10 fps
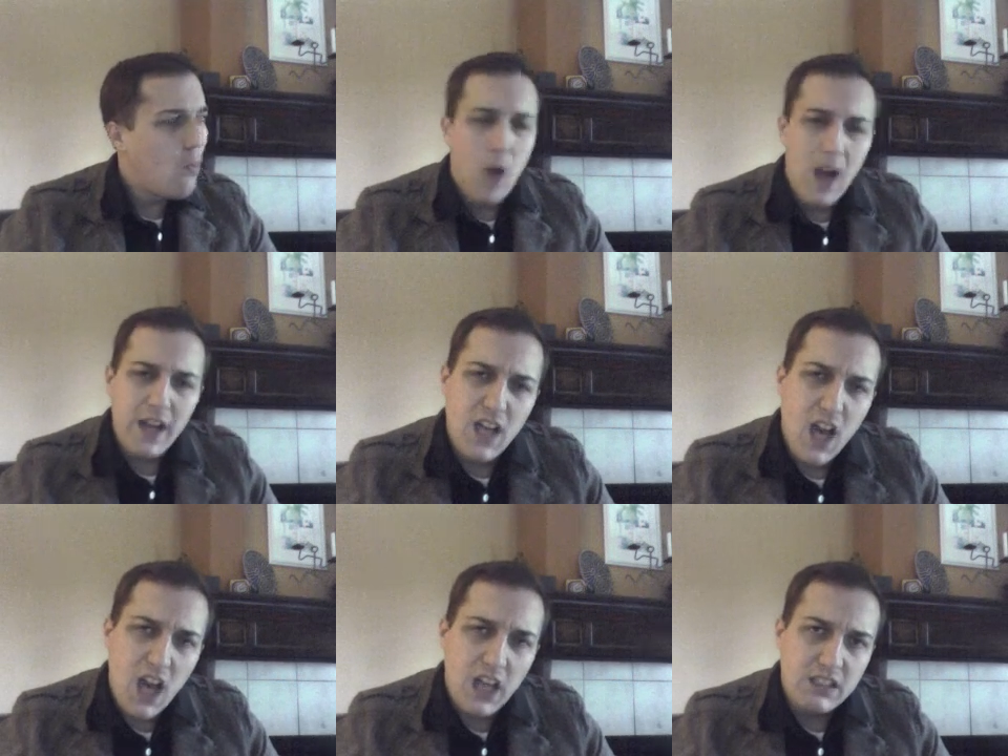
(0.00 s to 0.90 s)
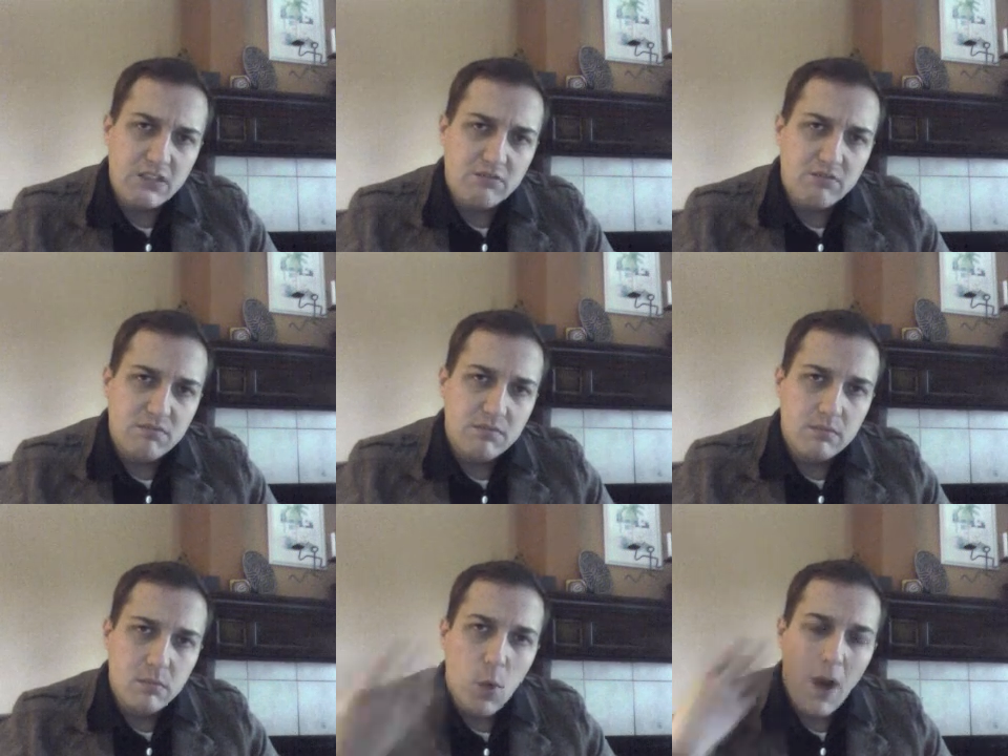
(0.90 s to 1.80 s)
Why not?
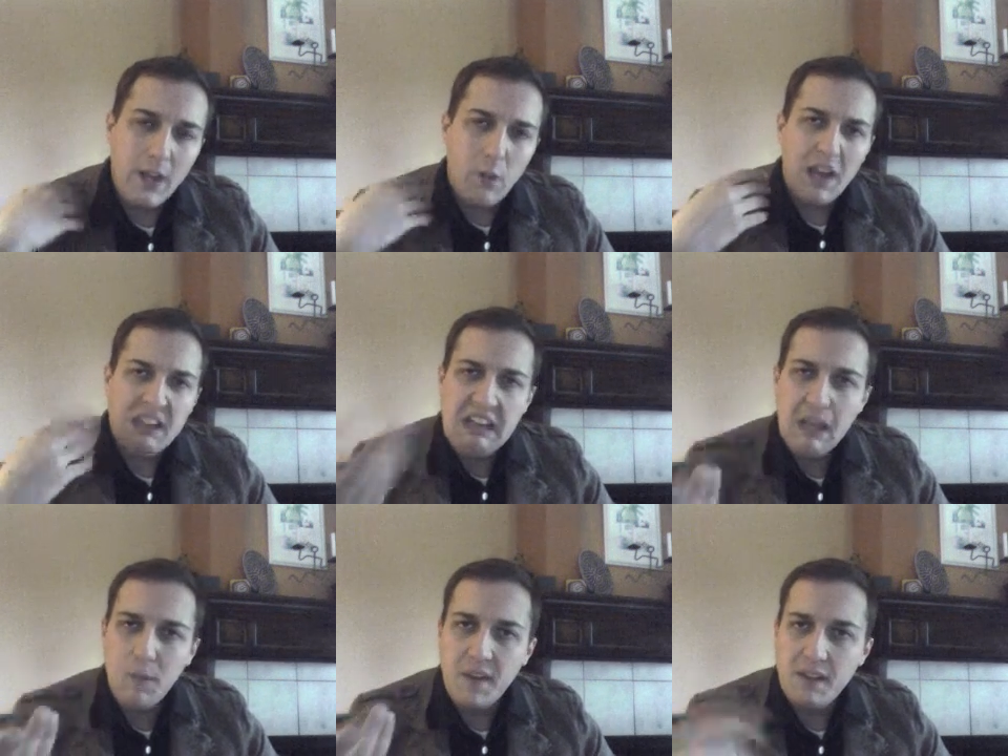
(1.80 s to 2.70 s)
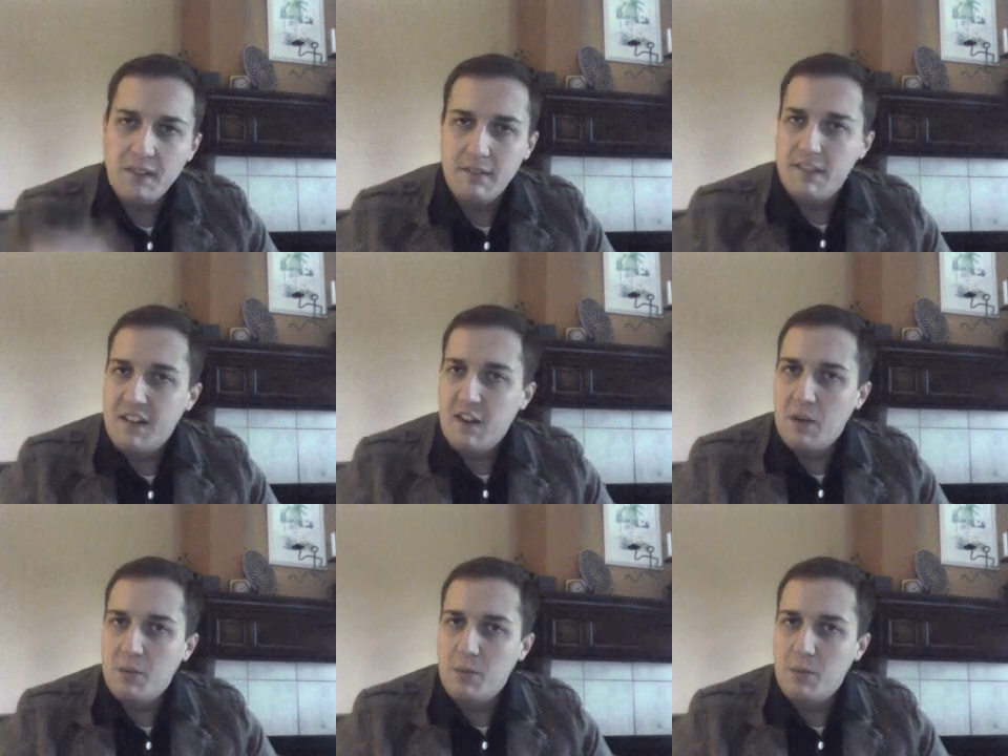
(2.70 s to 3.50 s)
Why, why can't we tell,